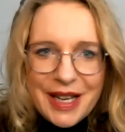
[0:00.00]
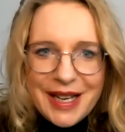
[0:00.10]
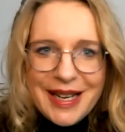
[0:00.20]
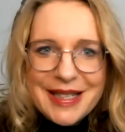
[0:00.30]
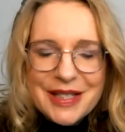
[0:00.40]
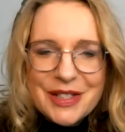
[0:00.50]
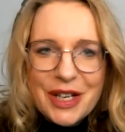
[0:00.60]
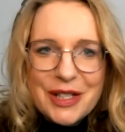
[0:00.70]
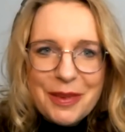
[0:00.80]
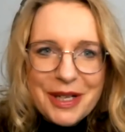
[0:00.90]
Ladies and
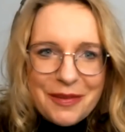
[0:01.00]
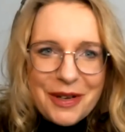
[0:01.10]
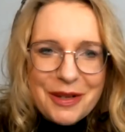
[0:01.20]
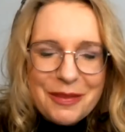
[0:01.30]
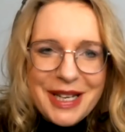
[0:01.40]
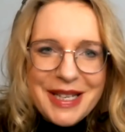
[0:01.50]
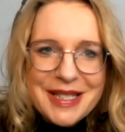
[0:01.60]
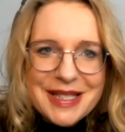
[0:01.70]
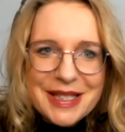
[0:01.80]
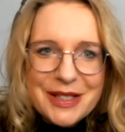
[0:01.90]
gentlemen, I'm very
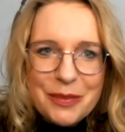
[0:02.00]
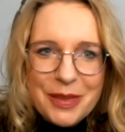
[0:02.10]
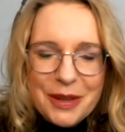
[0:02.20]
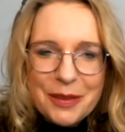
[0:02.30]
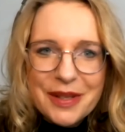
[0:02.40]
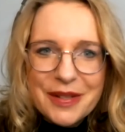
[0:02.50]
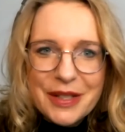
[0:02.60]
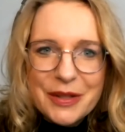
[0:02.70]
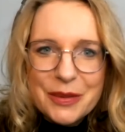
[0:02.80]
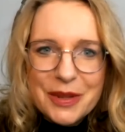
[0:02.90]
pleased to be with
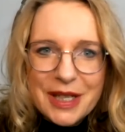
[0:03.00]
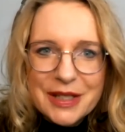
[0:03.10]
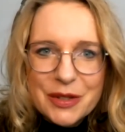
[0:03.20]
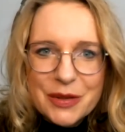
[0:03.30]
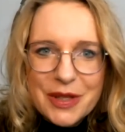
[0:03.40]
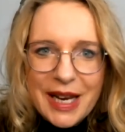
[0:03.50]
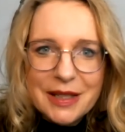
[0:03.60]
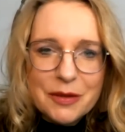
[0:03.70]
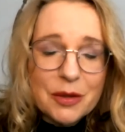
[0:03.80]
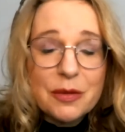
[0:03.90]
you
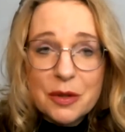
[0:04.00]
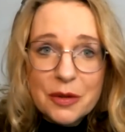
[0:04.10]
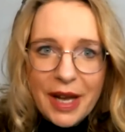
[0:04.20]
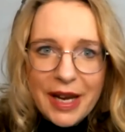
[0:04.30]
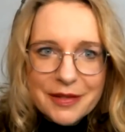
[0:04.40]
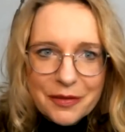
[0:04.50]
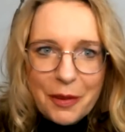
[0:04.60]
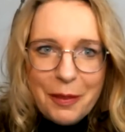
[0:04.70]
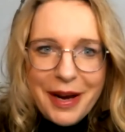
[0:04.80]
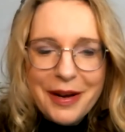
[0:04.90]
today, tonight
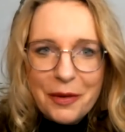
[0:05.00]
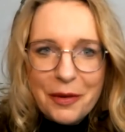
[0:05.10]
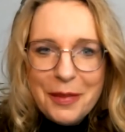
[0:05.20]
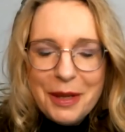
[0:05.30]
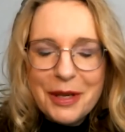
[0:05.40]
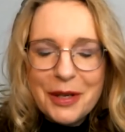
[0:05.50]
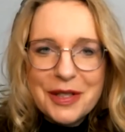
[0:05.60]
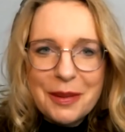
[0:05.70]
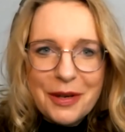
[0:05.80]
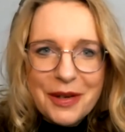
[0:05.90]
for me,
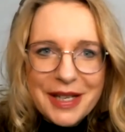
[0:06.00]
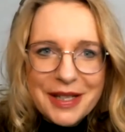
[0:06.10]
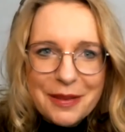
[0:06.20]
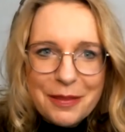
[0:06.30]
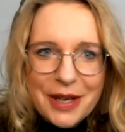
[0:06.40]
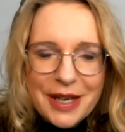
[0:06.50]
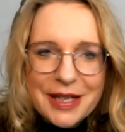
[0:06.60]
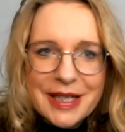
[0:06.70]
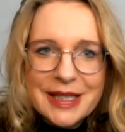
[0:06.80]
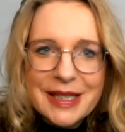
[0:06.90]
because I'm located in
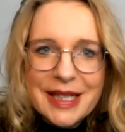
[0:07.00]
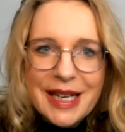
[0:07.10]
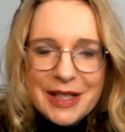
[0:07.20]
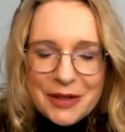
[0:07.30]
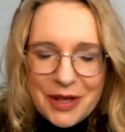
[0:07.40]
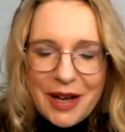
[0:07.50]
Berlin, and